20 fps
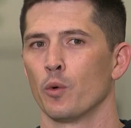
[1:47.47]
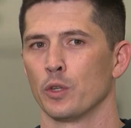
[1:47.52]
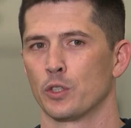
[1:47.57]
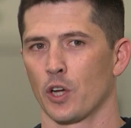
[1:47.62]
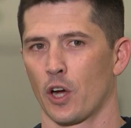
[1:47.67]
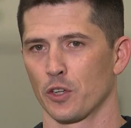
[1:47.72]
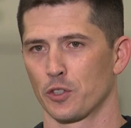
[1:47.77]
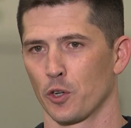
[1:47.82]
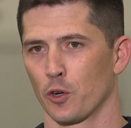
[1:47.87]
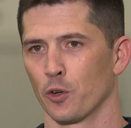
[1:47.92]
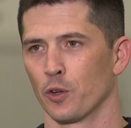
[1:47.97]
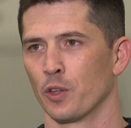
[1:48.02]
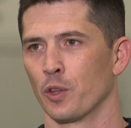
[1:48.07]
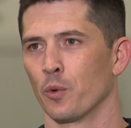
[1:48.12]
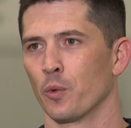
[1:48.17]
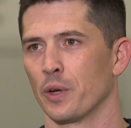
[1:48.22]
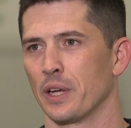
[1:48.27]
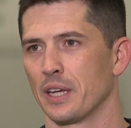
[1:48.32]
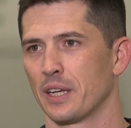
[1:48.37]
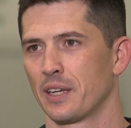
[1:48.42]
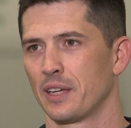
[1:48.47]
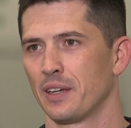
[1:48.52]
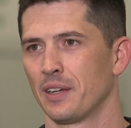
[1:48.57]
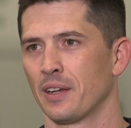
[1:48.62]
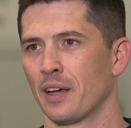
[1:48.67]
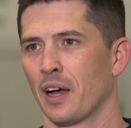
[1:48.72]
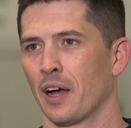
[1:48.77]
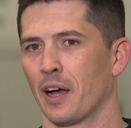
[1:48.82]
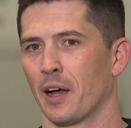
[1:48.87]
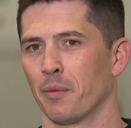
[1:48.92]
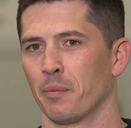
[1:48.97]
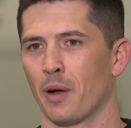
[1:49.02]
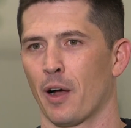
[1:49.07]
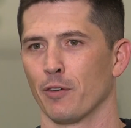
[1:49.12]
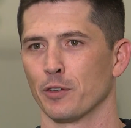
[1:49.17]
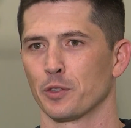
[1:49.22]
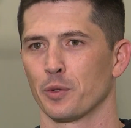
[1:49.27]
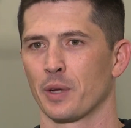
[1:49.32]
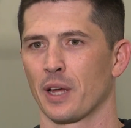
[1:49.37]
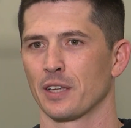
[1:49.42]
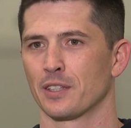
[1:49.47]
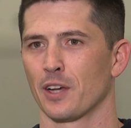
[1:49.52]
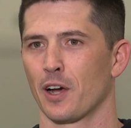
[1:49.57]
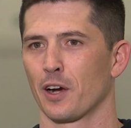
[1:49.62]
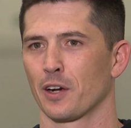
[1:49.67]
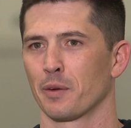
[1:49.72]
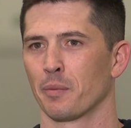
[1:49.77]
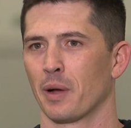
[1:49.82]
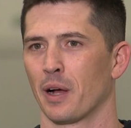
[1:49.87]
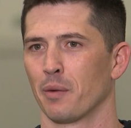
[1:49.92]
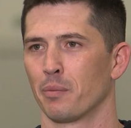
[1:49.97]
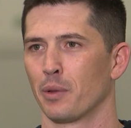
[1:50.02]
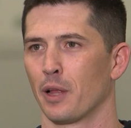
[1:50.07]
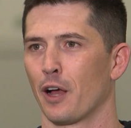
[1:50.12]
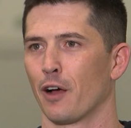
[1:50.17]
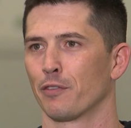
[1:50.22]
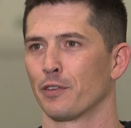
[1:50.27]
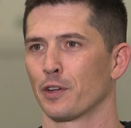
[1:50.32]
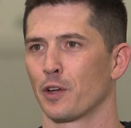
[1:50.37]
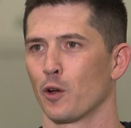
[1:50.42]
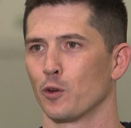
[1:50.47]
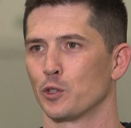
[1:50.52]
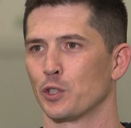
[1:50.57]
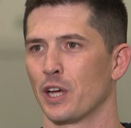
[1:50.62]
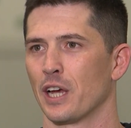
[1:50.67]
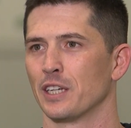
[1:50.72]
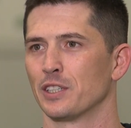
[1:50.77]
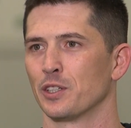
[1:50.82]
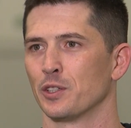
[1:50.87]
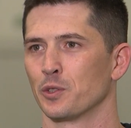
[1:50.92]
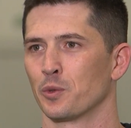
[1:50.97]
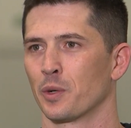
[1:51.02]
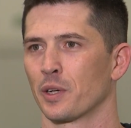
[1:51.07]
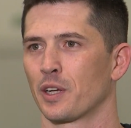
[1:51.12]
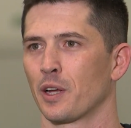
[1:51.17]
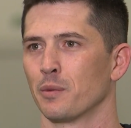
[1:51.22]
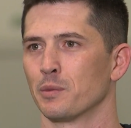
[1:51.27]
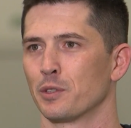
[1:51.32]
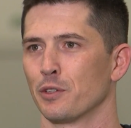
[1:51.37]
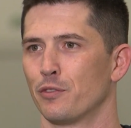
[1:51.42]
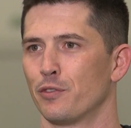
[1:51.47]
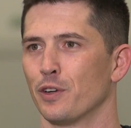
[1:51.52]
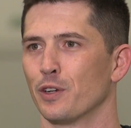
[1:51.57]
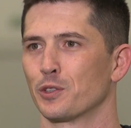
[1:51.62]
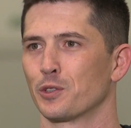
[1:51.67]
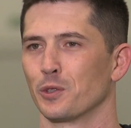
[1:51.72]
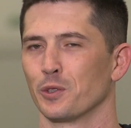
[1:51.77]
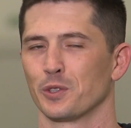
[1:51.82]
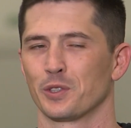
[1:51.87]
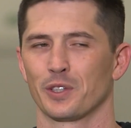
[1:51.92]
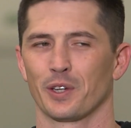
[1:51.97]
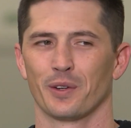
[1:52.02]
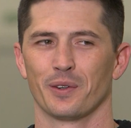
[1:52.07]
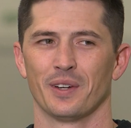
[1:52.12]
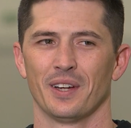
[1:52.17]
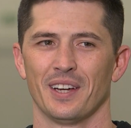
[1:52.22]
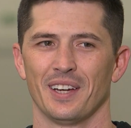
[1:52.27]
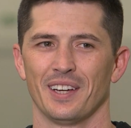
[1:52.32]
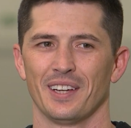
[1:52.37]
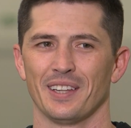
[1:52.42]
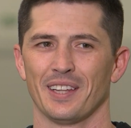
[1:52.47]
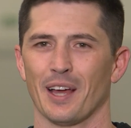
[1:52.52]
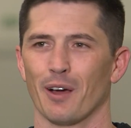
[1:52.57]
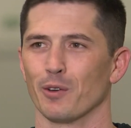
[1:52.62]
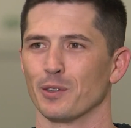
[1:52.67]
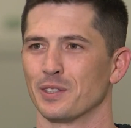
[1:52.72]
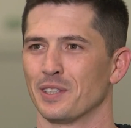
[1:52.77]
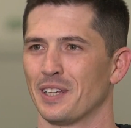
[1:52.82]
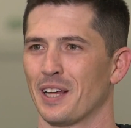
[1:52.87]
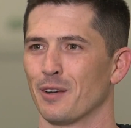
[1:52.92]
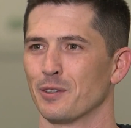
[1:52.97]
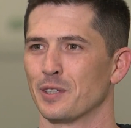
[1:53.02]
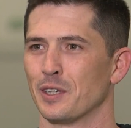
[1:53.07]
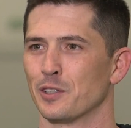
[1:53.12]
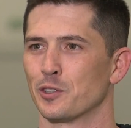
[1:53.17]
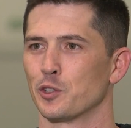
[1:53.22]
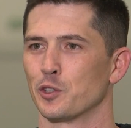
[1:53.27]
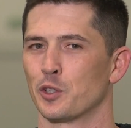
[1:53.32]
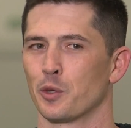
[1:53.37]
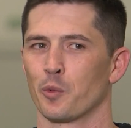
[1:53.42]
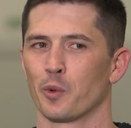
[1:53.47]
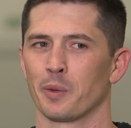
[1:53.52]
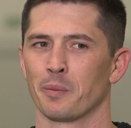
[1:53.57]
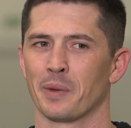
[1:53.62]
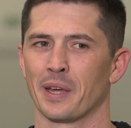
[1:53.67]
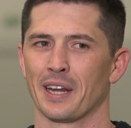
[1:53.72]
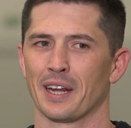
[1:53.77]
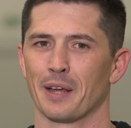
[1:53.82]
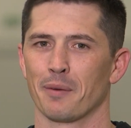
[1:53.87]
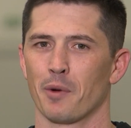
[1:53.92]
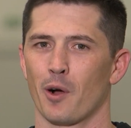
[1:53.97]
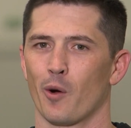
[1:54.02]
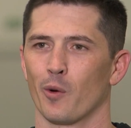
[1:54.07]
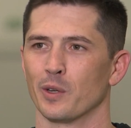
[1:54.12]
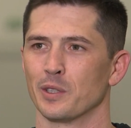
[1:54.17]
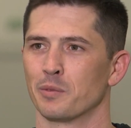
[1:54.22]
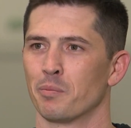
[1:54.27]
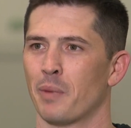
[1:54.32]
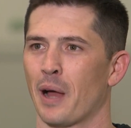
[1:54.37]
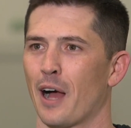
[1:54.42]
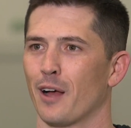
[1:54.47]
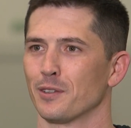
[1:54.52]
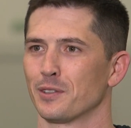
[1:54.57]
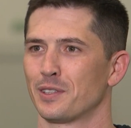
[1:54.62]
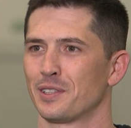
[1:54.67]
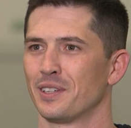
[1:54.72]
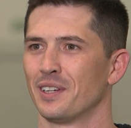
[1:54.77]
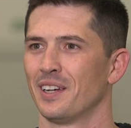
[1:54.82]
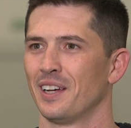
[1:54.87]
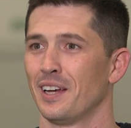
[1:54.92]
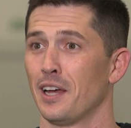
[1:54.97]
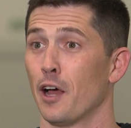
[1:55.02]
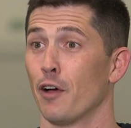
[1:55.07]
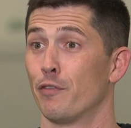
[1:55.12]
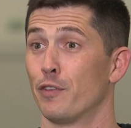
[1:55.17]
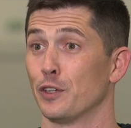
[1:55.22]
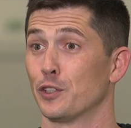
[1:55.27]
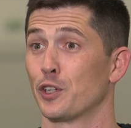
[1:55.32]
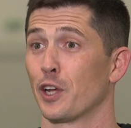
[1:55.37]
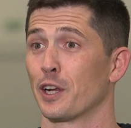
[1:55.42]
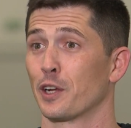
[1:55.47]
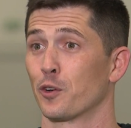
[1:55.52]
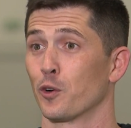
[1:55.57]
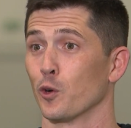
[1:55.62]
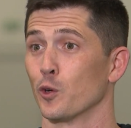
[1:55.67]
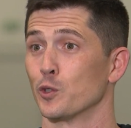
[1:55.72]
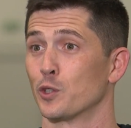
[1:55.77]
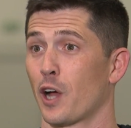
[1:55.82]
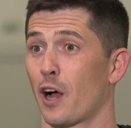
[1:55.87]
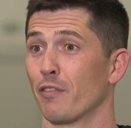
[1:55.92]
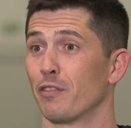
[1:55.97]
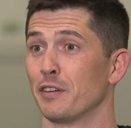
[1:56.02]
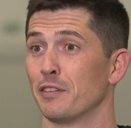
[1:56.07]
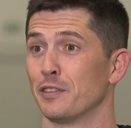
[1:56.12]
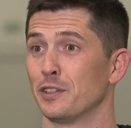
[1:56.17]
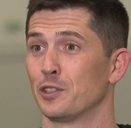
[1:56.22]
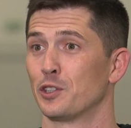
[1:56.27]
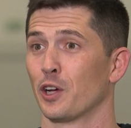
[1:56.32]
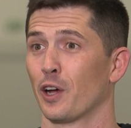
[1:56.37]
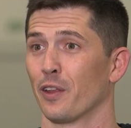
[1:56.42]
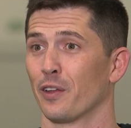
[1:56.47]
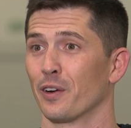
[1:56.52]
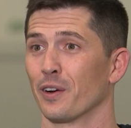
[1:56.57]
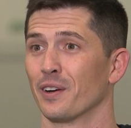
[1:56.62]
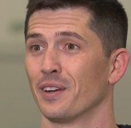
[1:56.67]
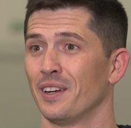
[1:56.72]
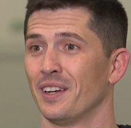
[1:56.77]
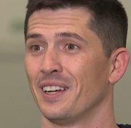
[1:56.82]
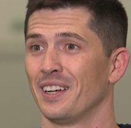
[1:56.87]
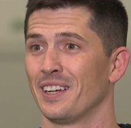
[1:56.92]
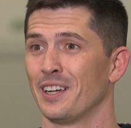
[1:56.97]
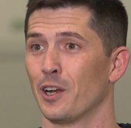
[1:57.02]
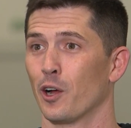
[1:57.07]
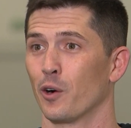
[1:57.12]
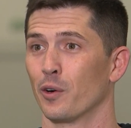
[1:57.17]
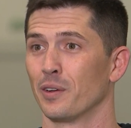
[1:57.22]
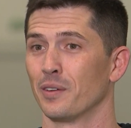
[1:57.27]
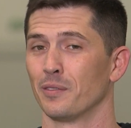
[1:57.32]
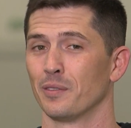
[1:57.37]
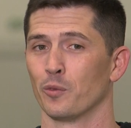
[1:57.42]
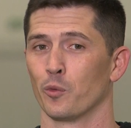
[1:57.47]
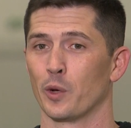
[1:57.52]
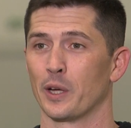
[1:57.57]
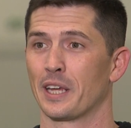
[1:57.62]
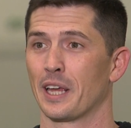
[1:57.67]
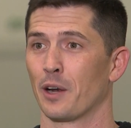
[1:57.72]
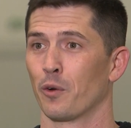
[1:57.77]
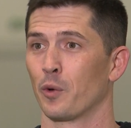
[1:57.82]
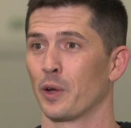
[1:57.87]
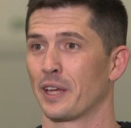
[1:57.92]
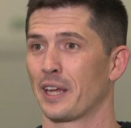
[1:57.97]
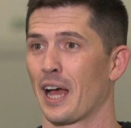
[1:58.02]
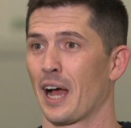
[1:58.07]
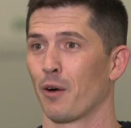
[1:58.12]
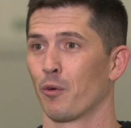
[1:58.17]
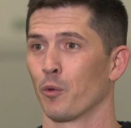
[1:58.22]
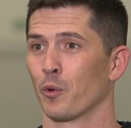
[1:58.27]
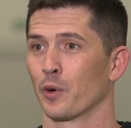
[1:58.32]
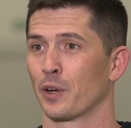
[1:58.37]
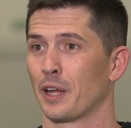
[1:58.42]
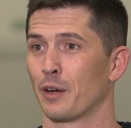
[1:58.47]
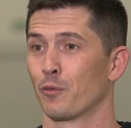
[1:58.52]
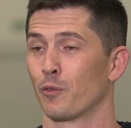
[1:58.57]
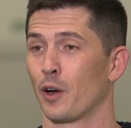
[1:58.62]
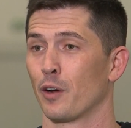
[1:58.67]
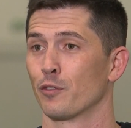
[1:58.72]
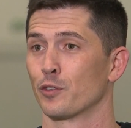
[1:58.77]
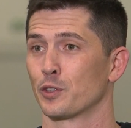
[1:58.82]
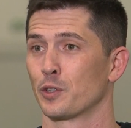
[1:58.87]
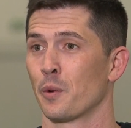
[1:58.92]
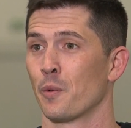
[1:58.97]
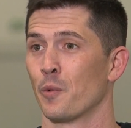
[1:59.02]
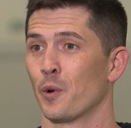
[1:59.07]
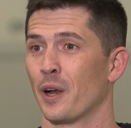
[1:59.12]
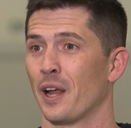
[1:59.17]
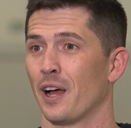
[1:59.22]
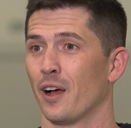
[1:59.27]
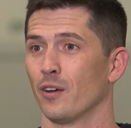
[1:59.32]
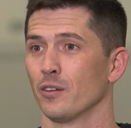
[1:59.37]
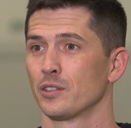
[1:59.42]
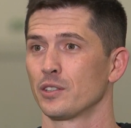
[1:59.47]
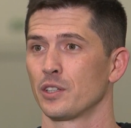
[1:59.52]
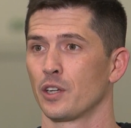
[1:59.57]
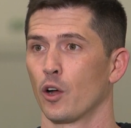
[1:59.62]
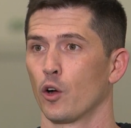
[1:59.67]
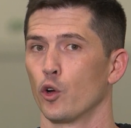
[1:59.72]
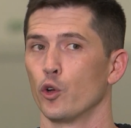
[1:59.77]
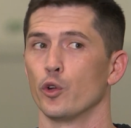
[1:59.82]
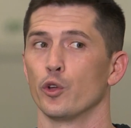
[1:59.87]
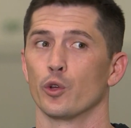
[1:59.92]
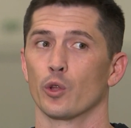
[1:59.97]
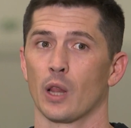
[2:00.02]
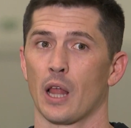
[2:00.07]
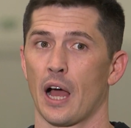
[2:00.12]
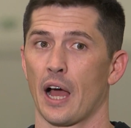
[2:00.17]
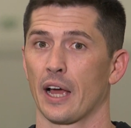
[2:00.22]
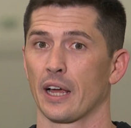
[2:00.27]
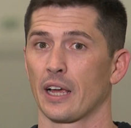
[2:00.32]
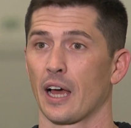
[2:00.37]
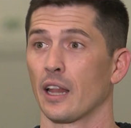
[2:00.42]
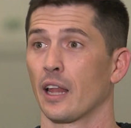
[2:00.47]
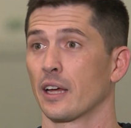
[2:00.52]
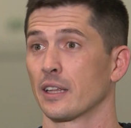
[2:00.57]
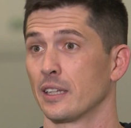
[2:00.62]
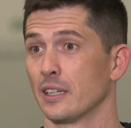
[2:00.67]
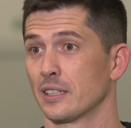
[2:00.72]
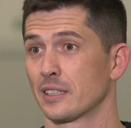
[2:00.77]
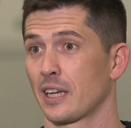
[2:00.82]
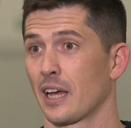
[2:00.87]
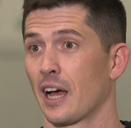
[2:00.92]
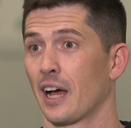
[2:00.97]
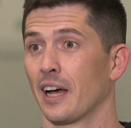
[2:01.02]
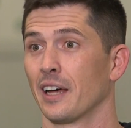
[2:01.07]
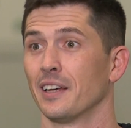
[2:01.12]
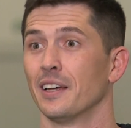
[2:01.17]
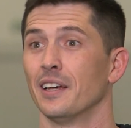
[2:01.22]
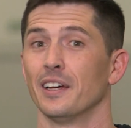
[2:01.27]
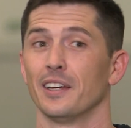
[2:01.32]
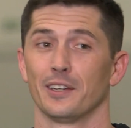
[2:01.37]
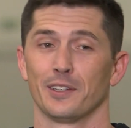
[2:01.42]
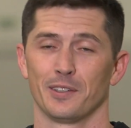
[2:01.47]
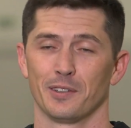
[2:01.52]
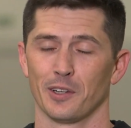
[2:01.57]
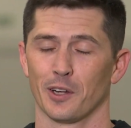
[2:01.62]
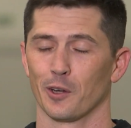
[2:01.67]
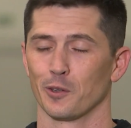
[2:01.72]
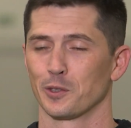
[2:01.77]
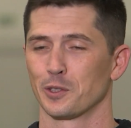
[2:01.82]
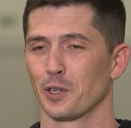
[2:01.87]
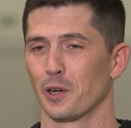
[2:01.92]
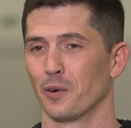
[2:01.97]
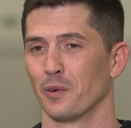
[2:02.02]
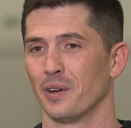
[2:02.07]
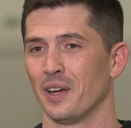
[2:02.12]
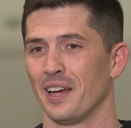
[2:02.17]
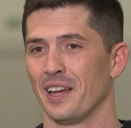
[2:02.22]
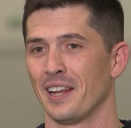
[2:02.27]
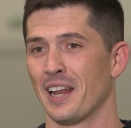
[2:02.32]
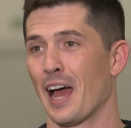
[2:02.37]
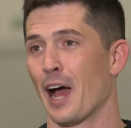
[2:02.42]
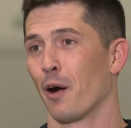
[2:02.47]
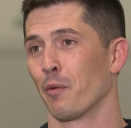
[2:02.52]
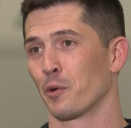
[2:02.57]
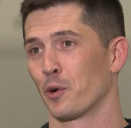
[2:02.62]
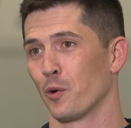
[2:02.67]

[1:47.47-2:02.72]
we talked early in the week. Um, obviously, we got to talk about playoff negotiations when it comes to officials. So that was that was interesting. We, me and him, always bounce officiating crews off of each other. You know, week in and week out when we're getting ready for someone else. You know, who do you like? I like this guy. You know, so now I'm